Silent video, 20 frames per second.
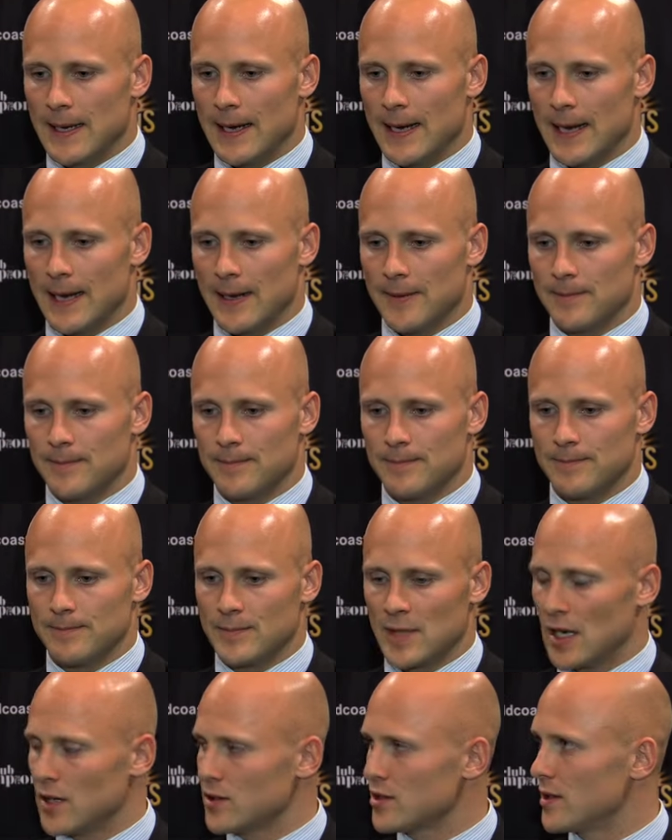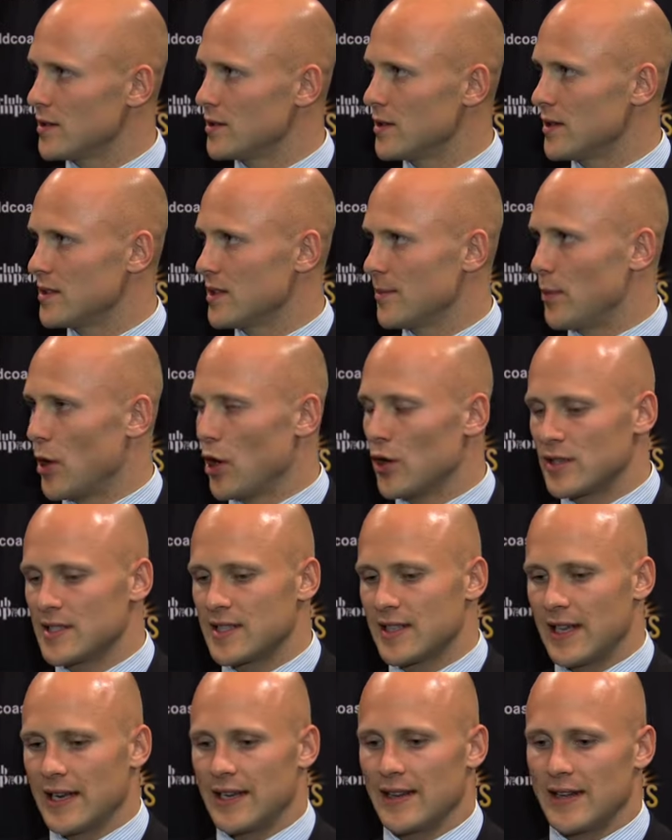you know, it's a
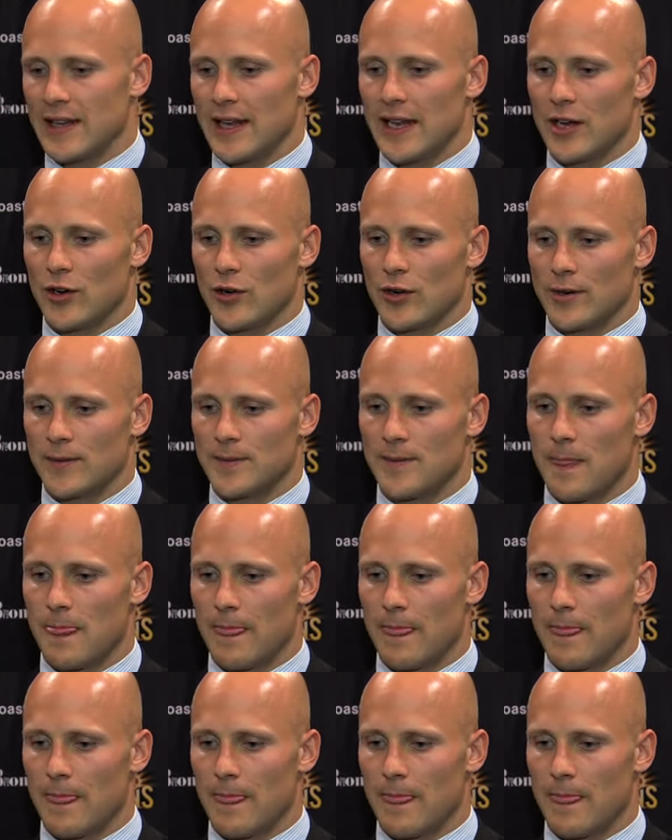bonus at the end of the year, and